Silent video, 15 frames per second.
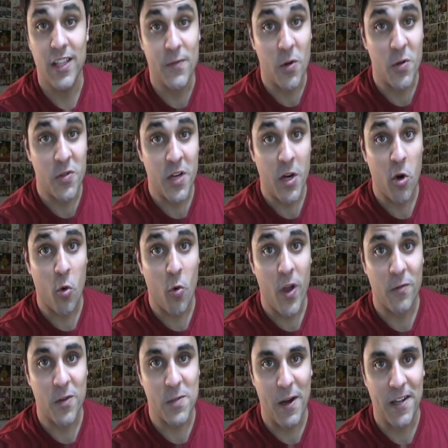Leave your interesting or
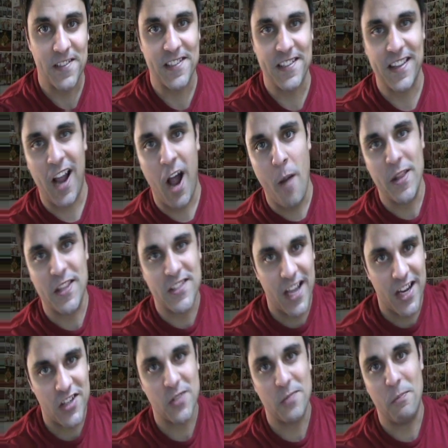creative responses in the comments
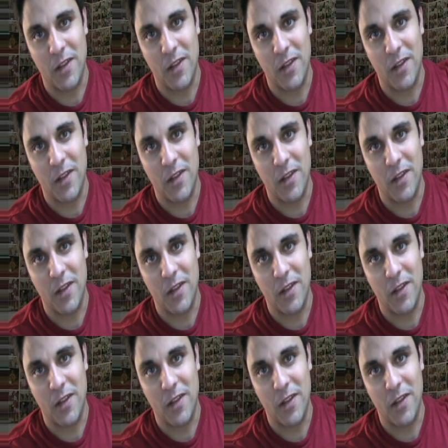section